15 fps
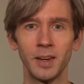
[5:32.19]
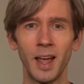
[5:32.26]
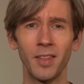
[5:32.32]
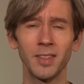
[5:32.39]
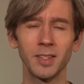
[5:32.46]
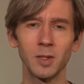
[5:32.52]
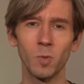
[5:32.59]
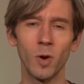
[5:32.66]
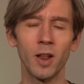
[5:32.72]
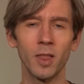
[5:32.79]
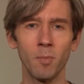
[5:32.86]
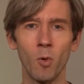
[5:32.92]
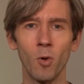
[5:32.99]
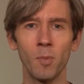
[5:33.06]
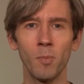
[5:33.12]
Now, this is one of
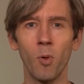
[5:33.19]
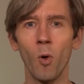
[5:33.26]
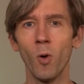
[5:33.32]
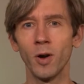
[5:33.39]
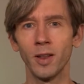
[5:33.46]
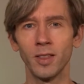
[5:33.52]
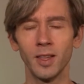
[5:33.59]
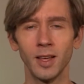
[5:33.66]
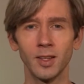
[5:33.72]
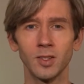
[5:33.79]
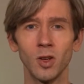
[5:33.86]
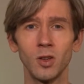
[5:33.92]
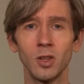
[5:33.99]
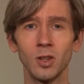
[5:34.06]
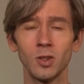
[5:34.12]
the more important things.
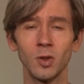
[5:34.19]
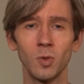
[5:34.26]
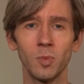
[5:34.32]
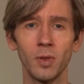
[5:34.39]
So you can do